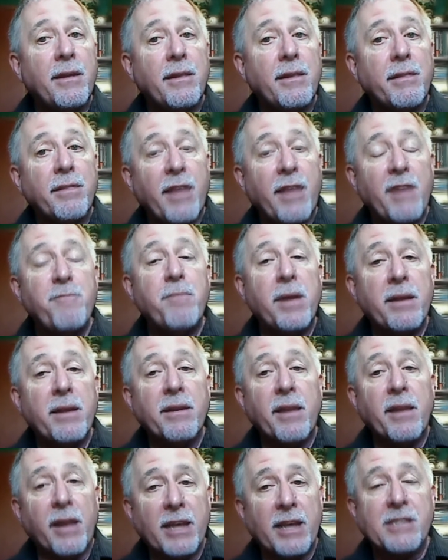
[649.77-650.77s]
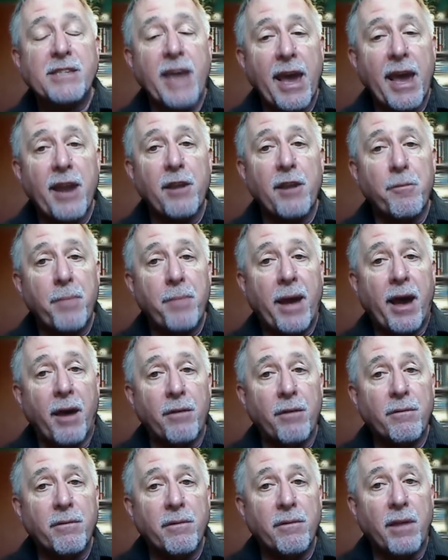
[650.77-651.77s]
They've been excited
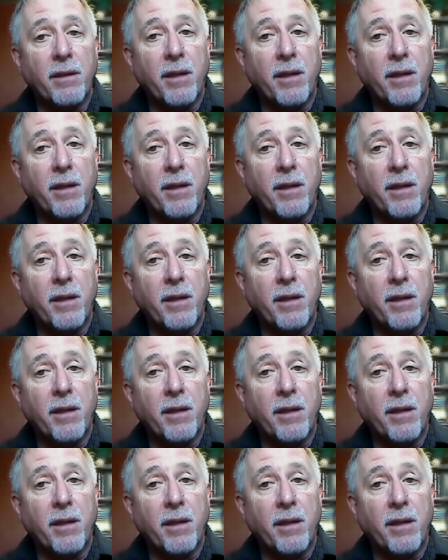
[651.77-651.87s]
about